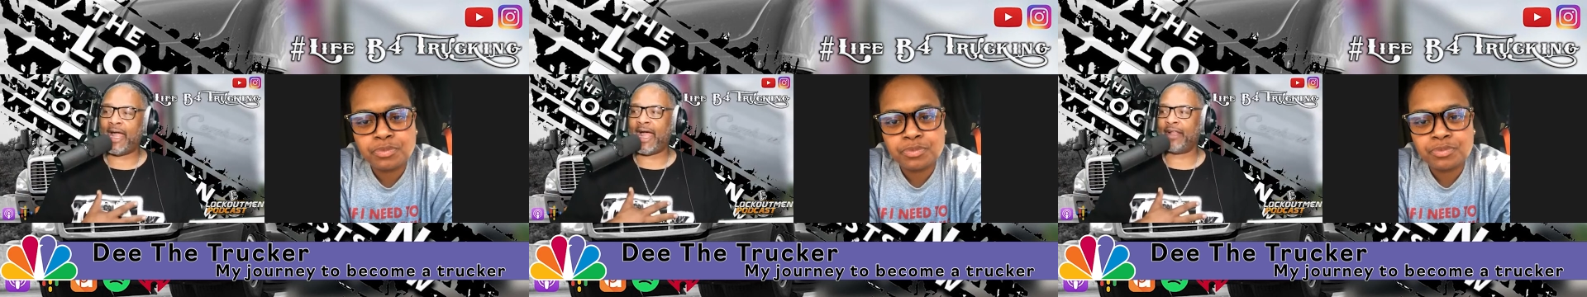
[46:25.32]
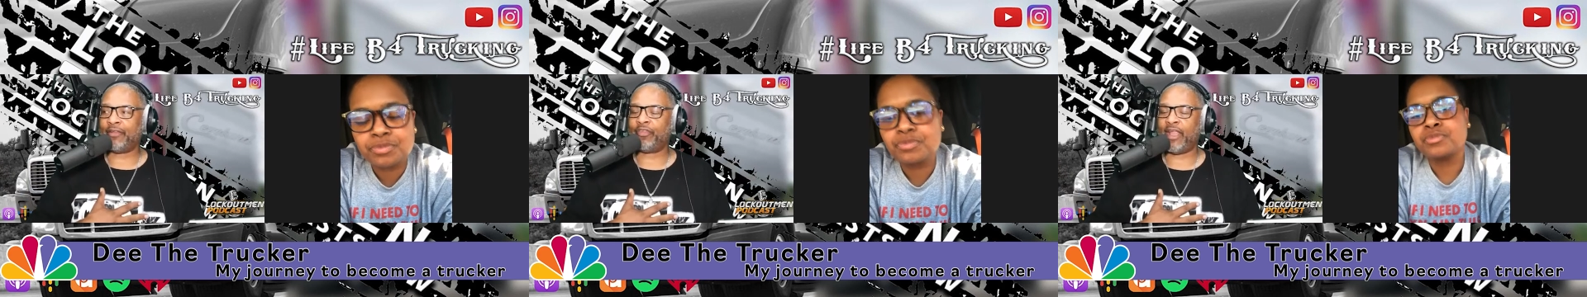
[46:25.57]

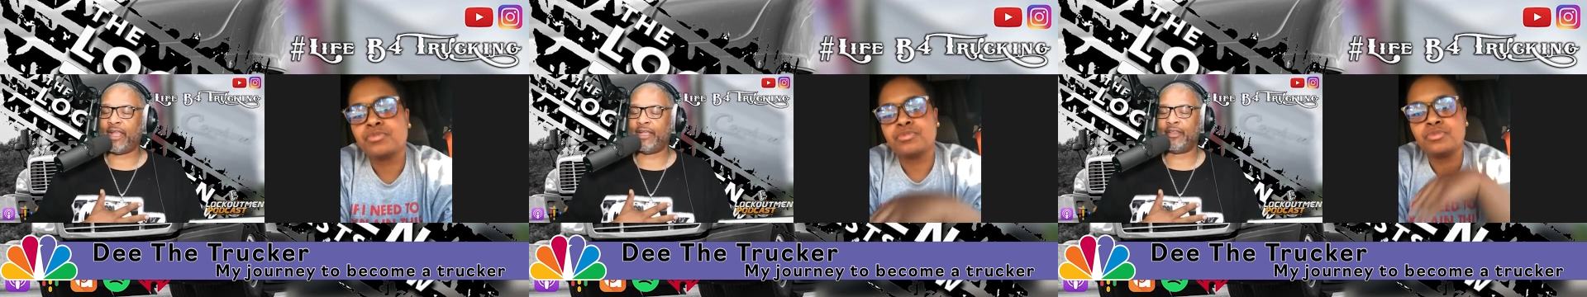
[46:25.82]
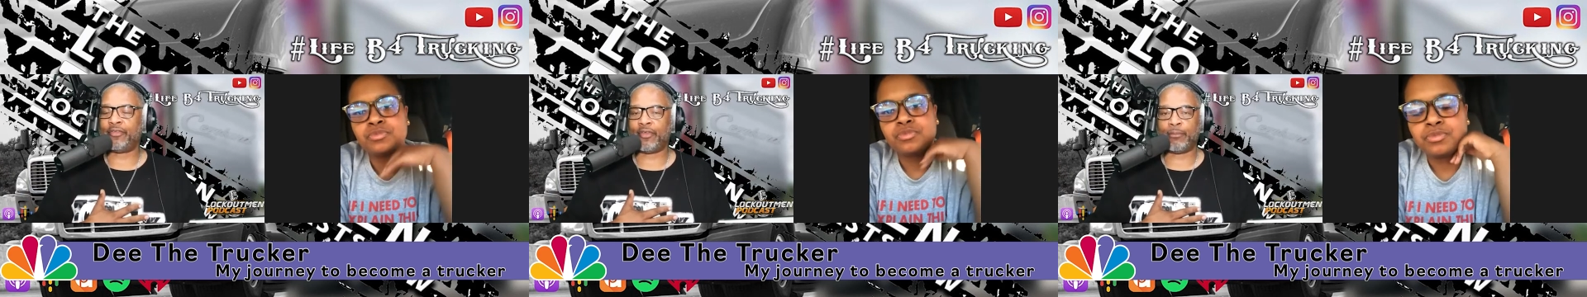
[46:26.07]
Speaker 1: I say
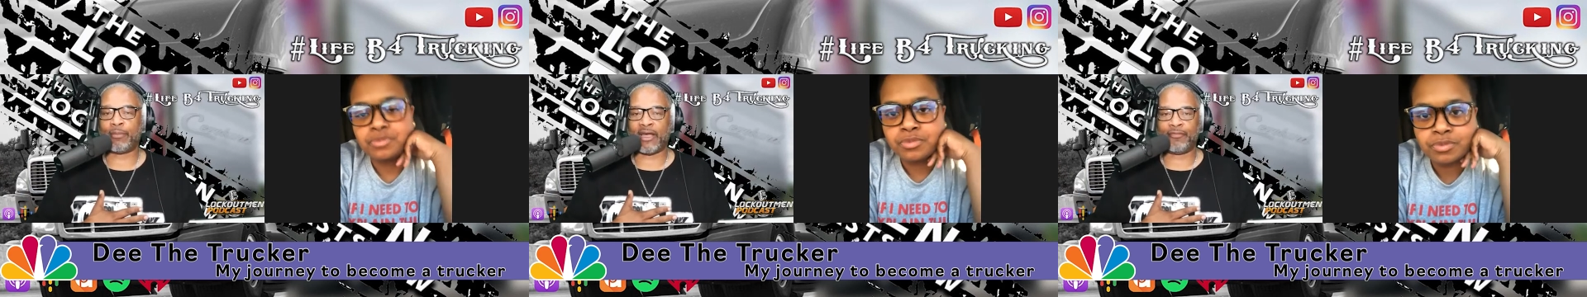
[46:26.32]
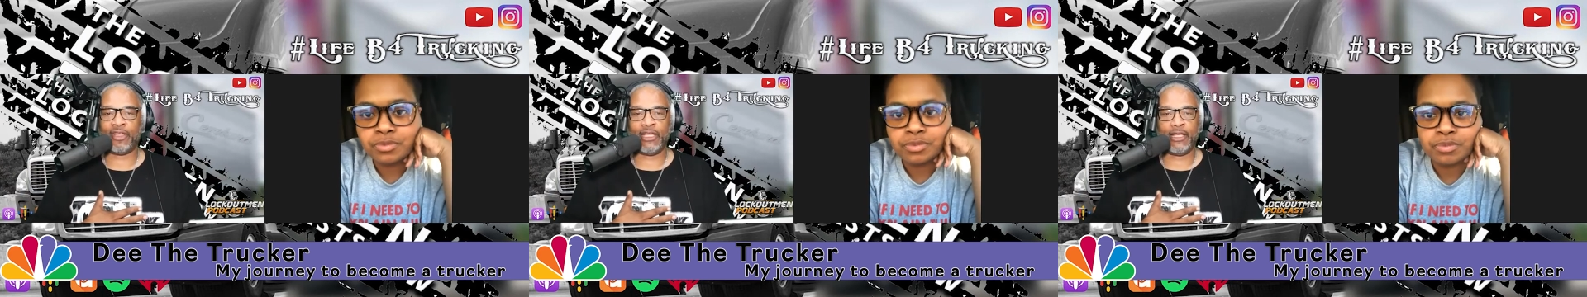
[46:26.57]
this in my
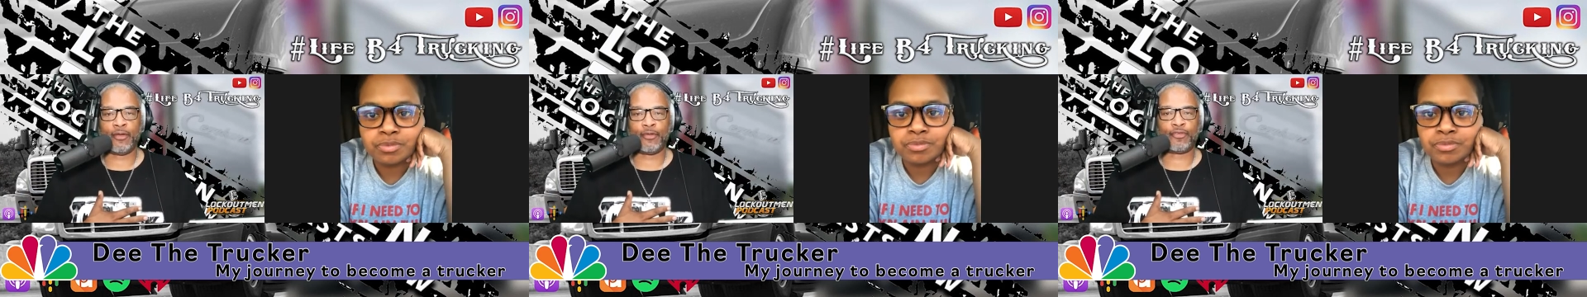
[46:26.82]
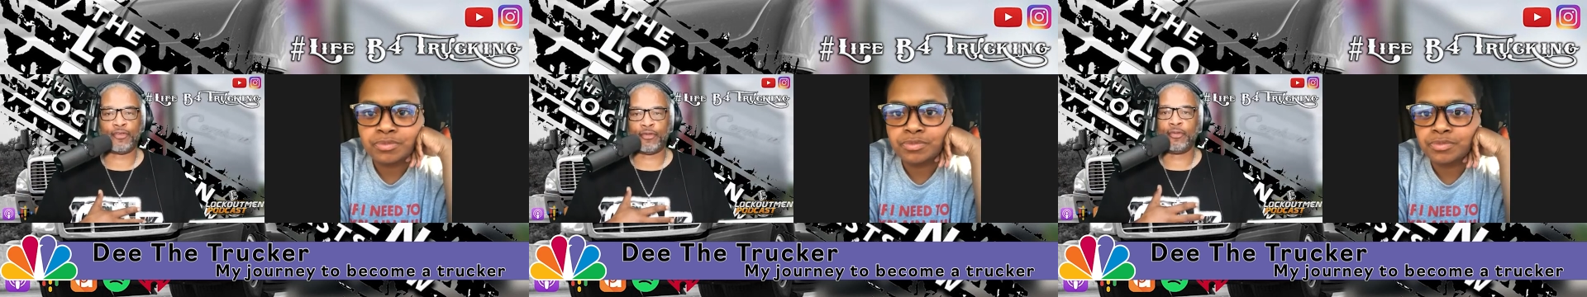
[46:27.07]
videos
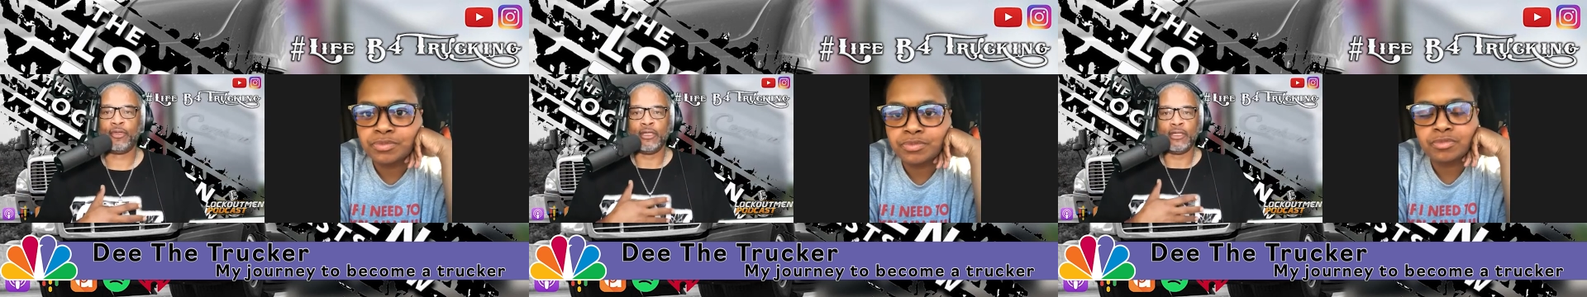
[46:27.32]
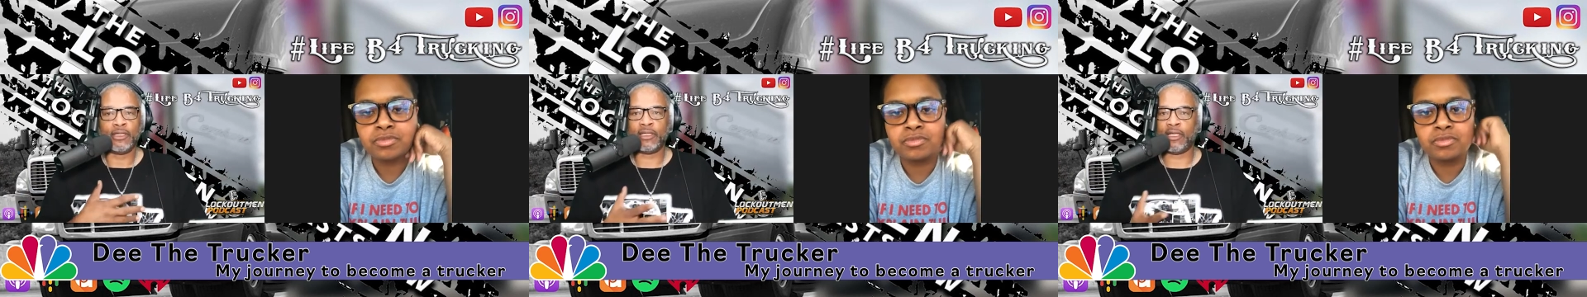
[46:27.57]
too
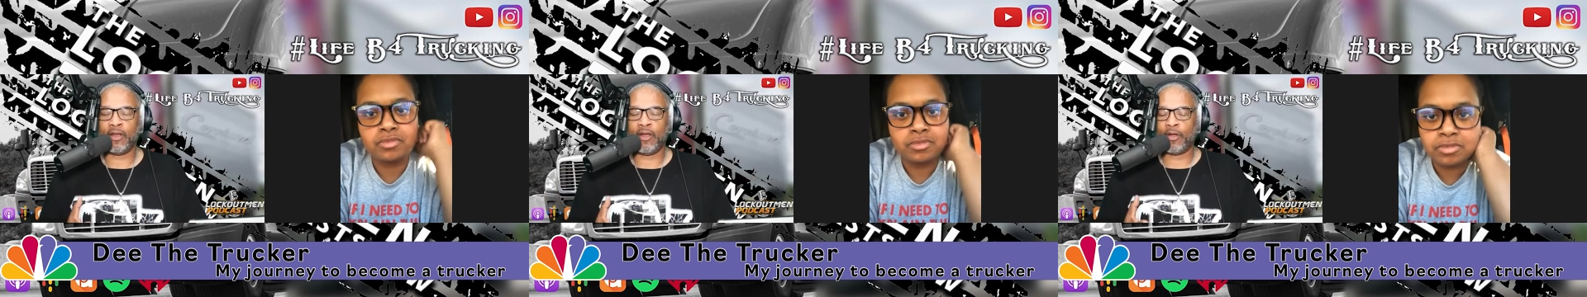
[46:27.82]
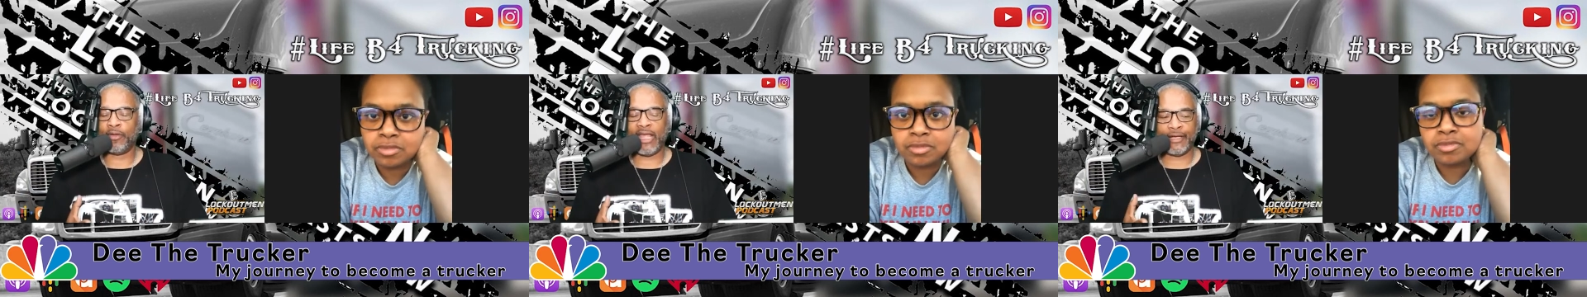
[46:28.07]
you know,
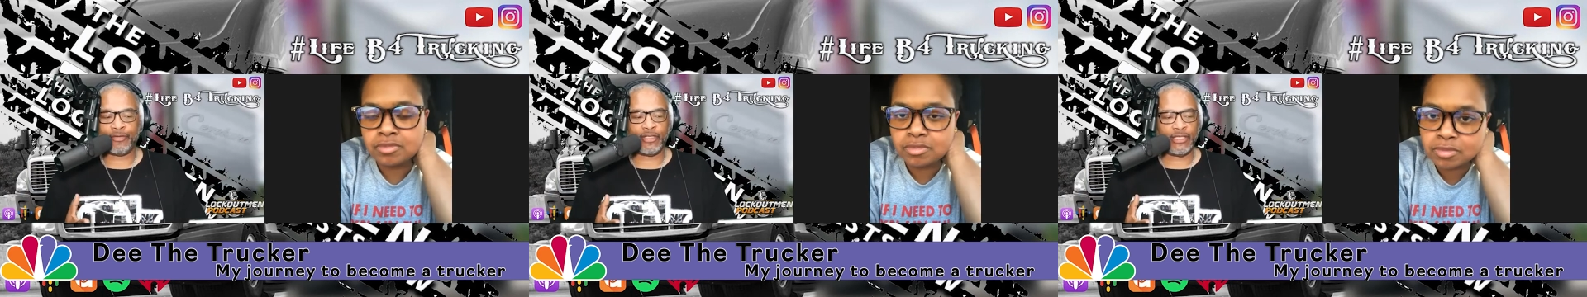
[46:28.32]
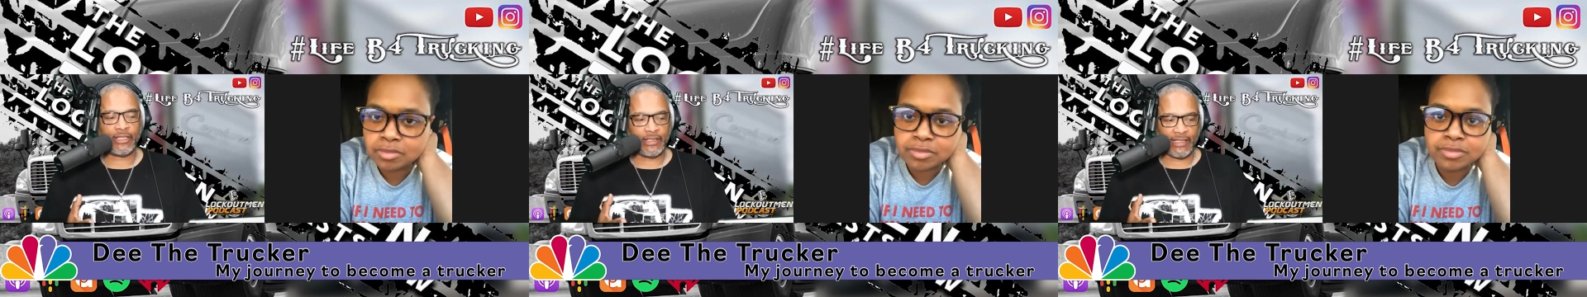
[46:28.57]
not
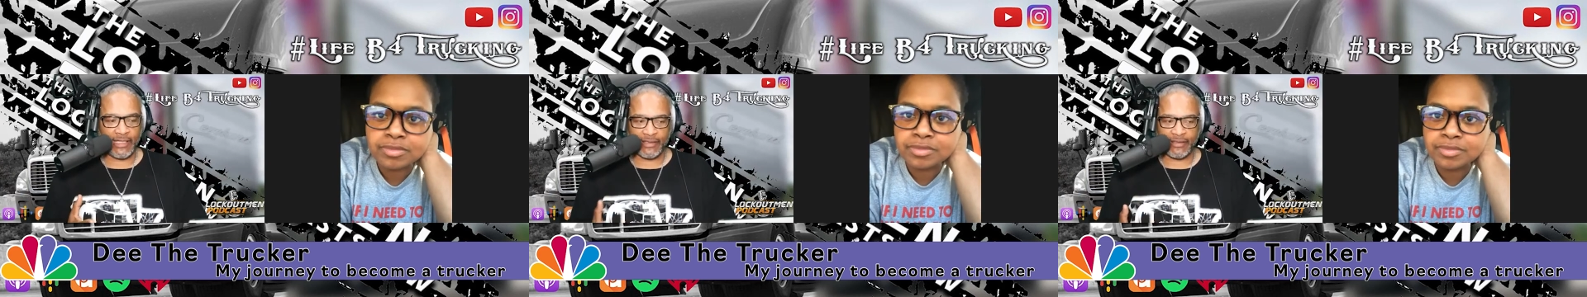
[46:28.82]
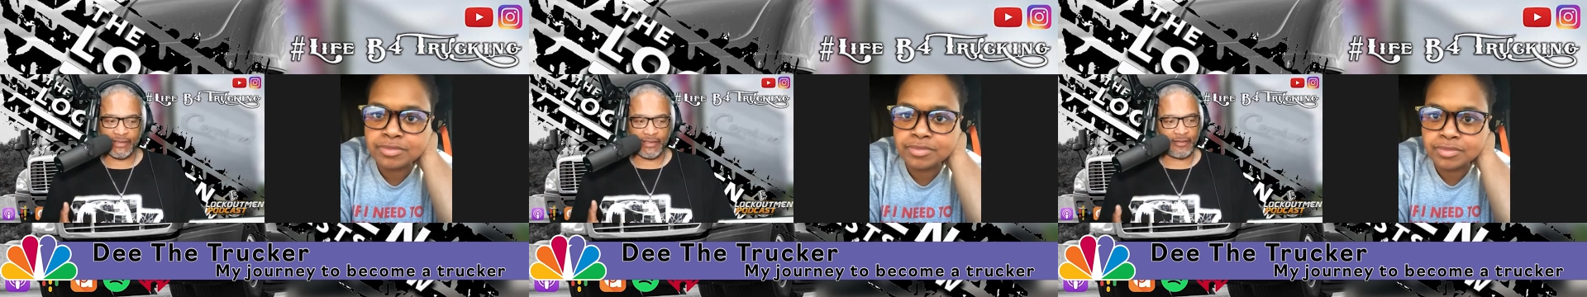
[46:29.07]
to not
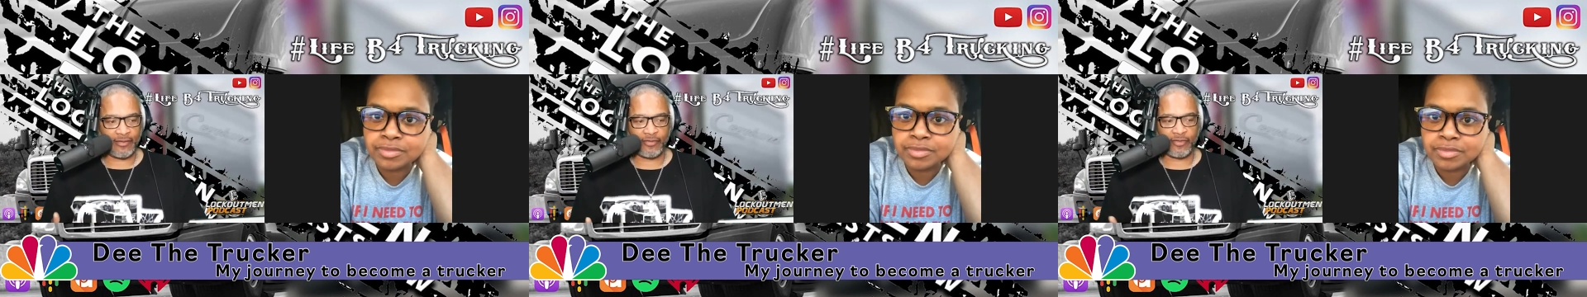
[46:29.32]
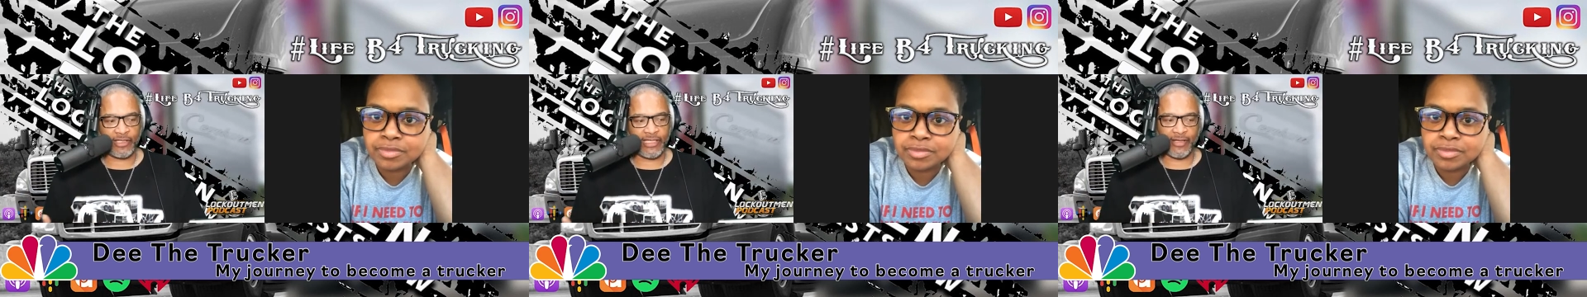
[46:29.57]
to
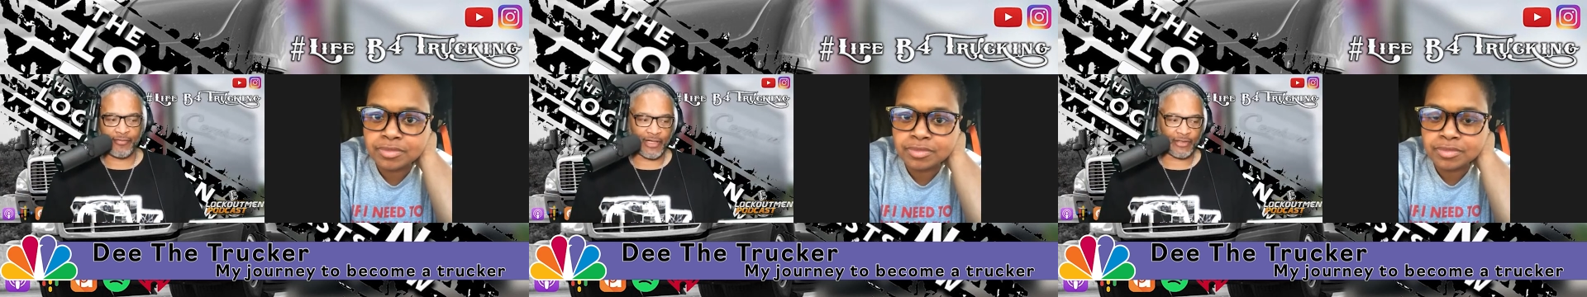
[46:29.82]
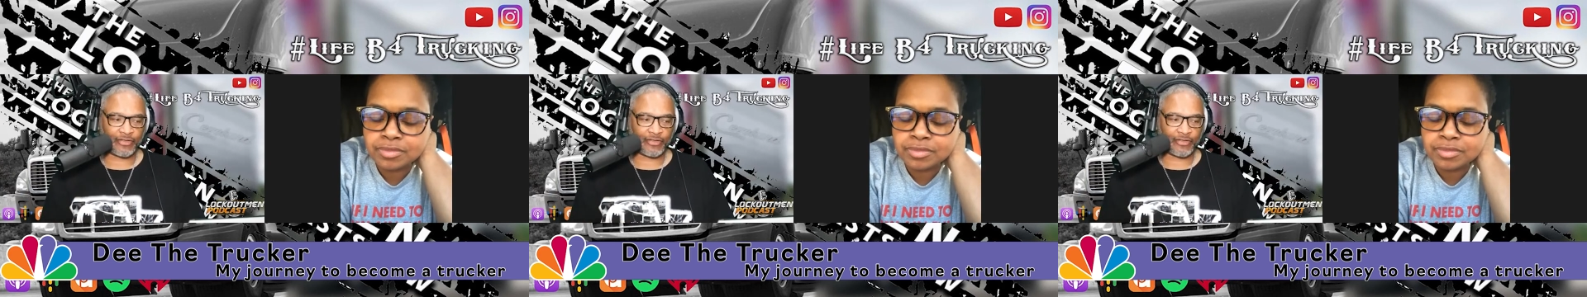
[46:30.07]
give out your